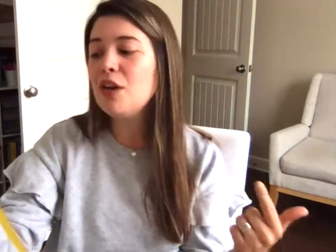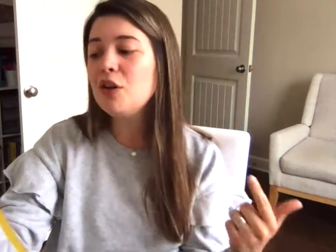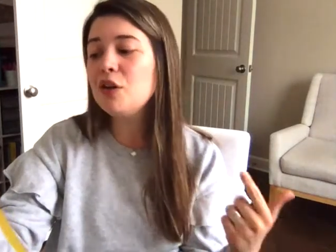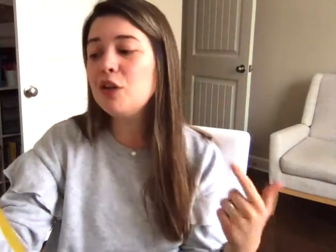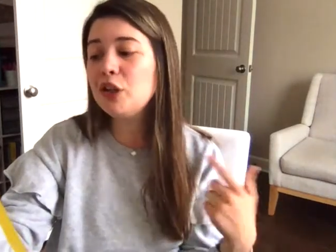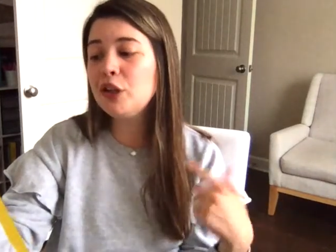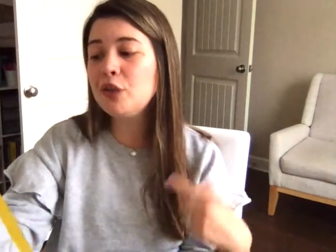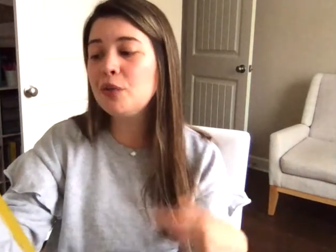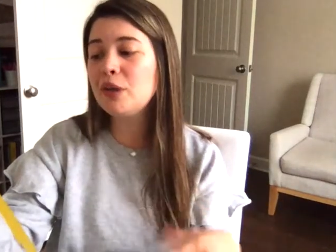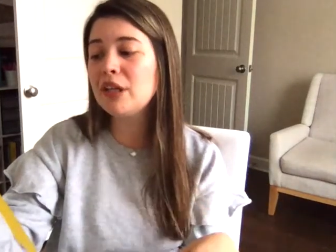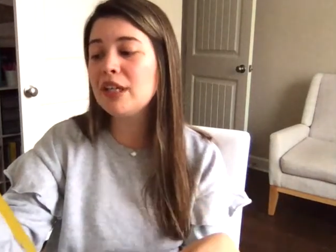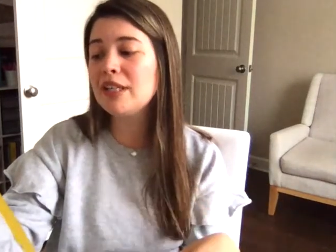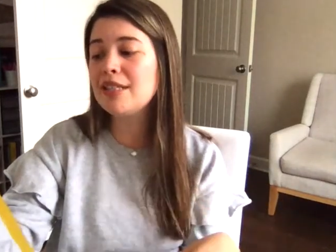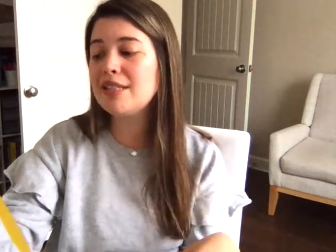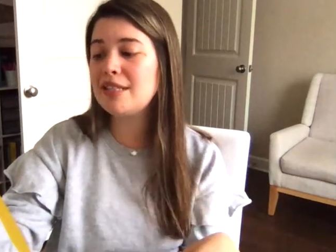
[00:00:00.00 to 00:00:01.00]
clue
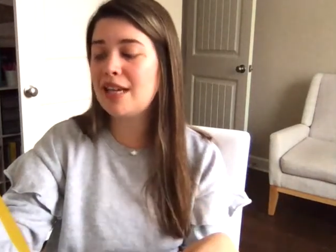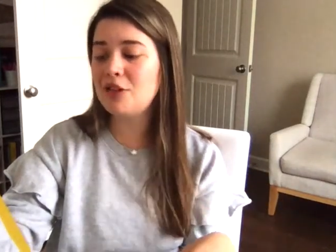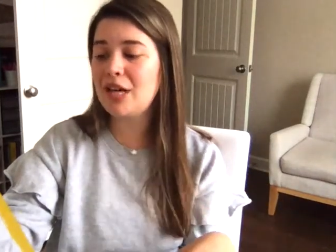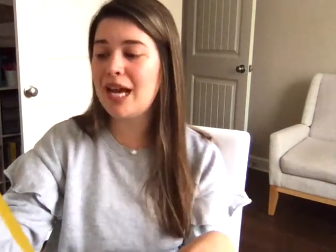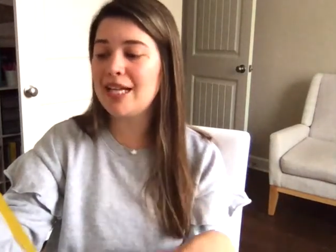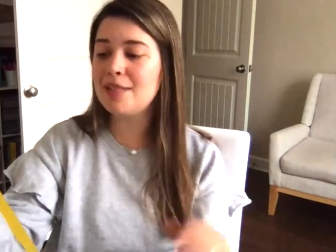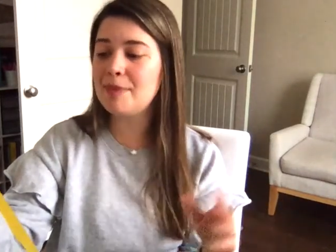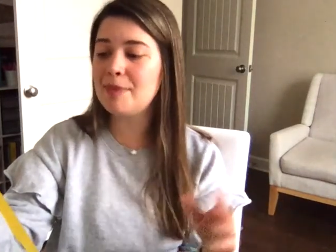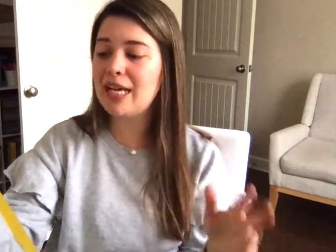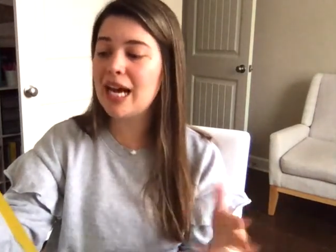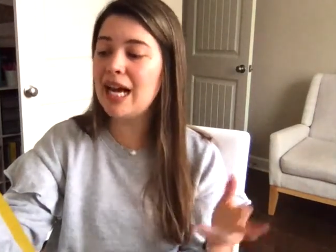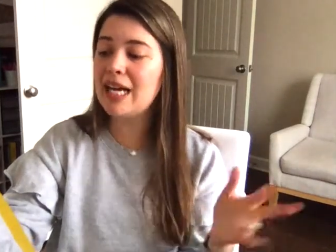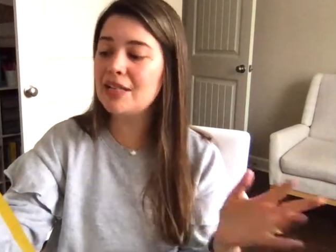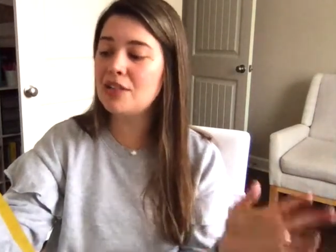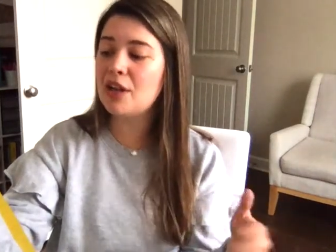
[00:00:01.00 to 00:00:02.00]
words such as
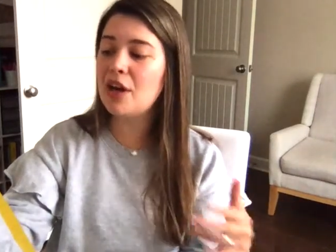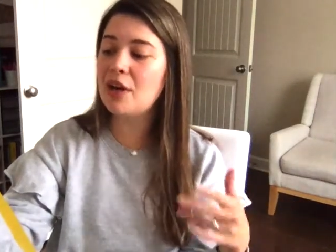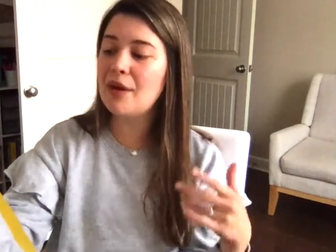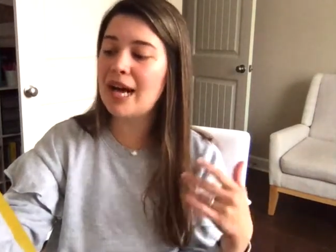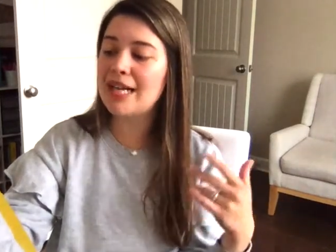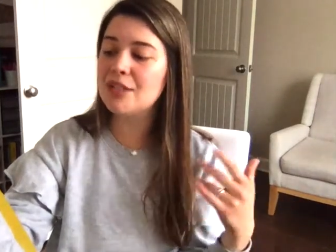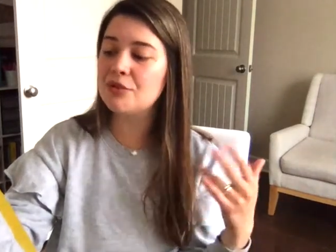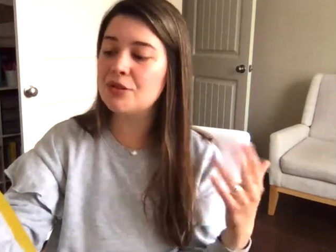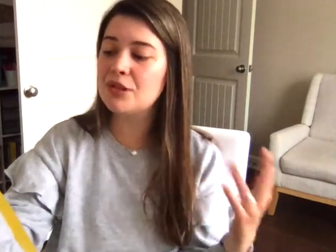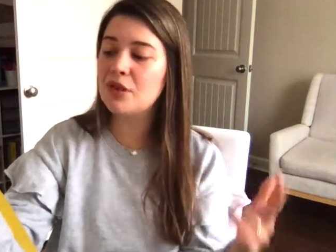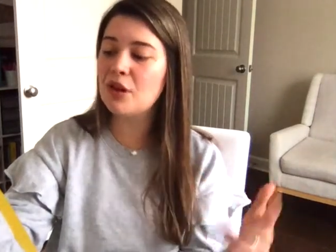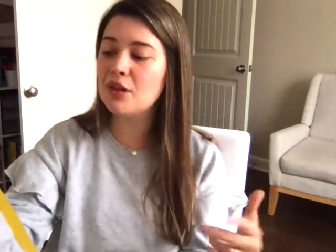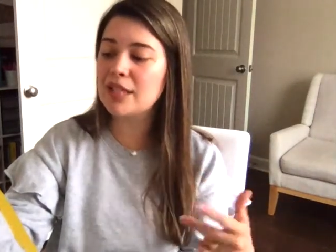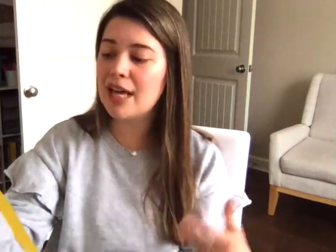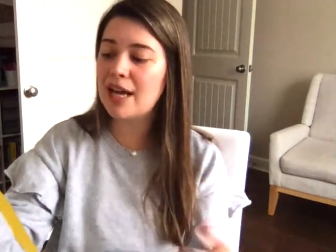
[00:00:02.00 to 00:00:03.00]
because, so, as a
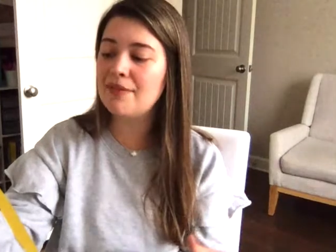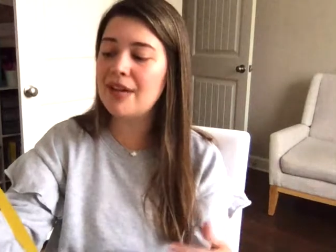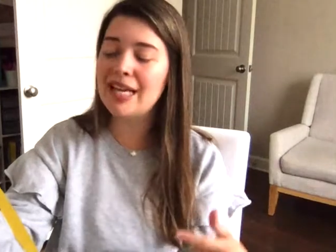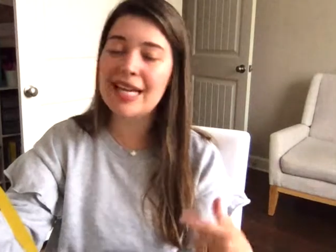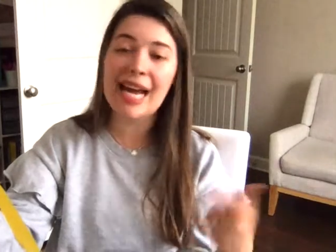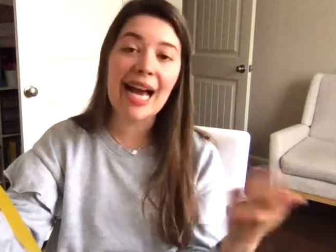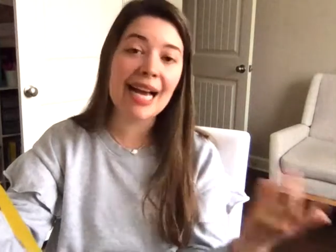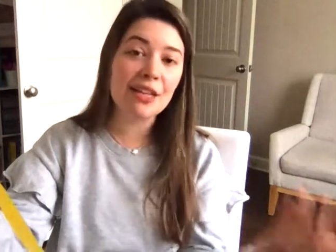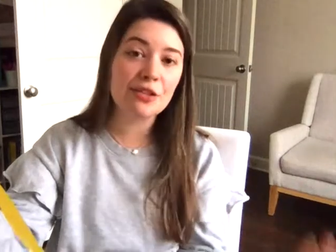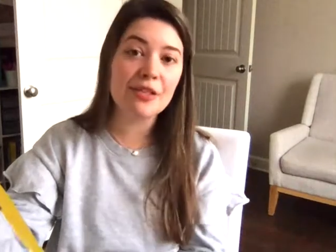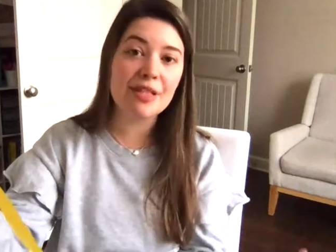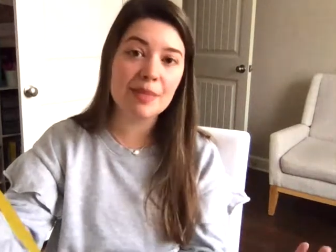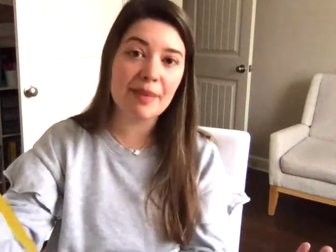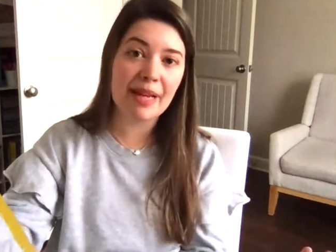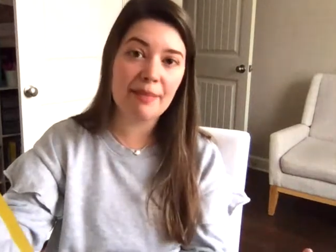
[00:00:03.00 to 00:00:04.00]
result of, and
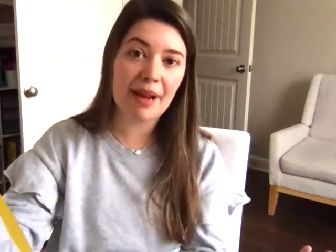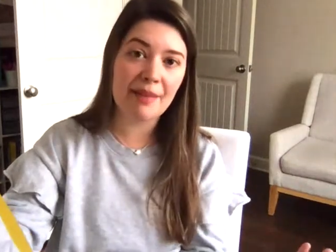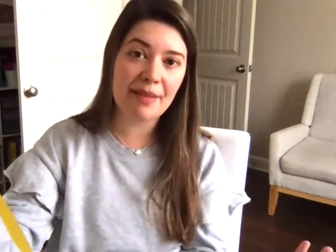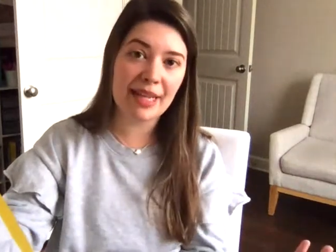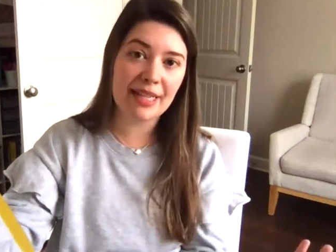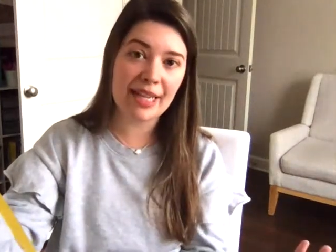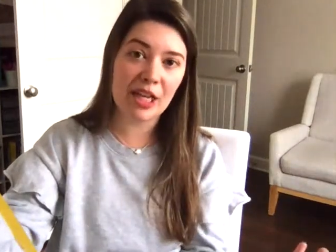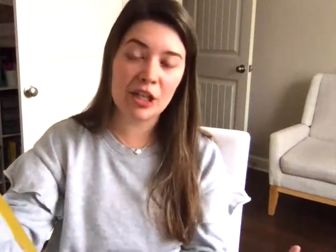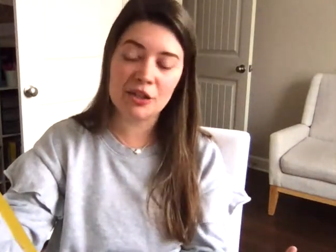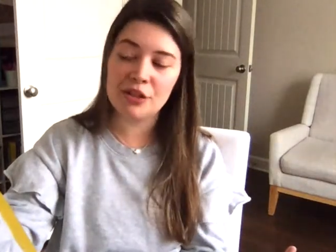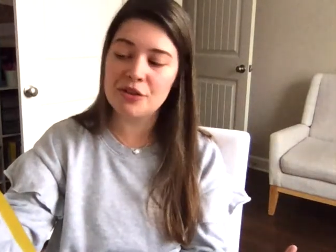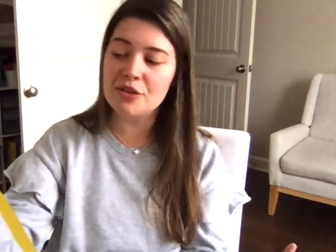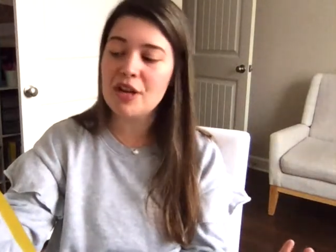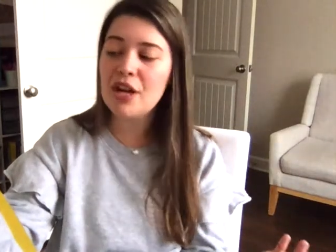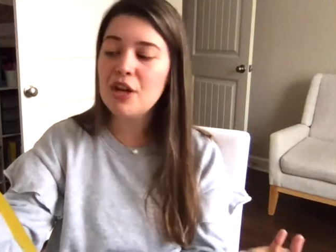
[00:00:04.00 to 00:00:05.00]
actions made by main
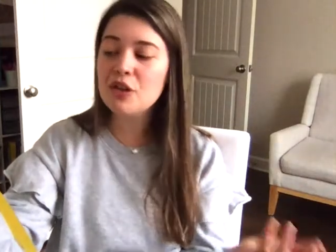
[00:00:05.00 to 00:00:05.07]
characters.